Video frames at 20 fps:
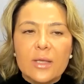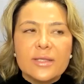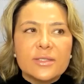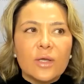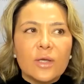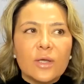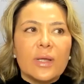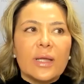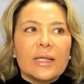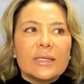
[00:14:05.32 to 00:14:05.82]

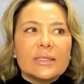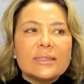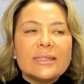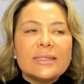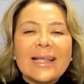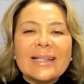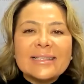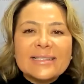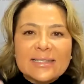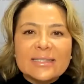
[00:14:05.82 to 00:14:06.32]
So
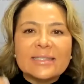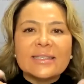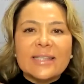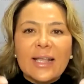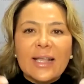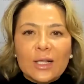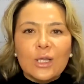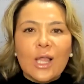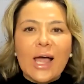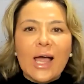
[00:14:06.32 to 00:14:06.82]
let's
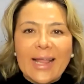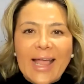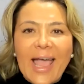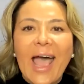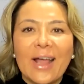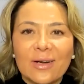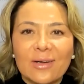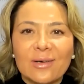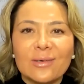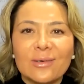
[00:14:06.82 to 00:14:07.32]
think like
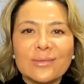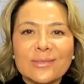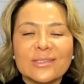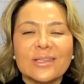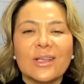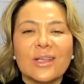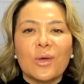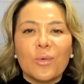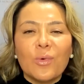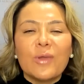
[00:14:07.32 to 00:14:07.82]

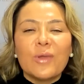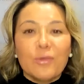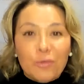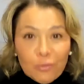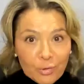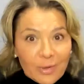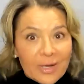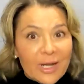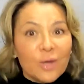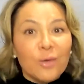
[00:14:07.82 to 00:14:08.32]
adults with
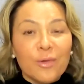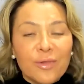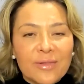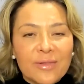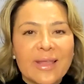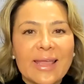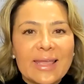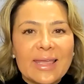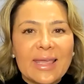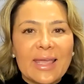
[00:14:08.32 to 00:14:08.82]
critical
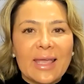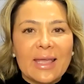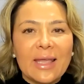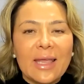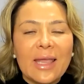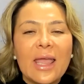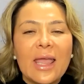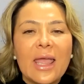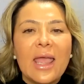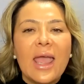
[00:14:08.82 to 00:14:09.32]

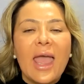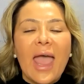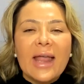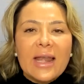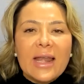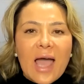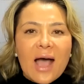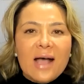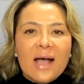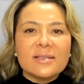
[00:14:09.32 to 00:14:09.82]
thinking
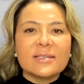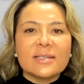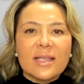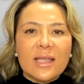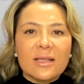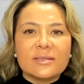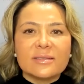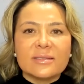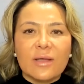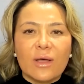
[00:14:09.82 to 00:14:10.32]
and ask
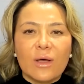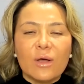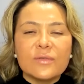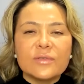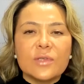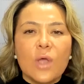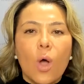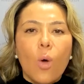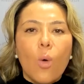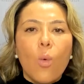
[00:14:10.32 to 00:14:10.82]
ourselves,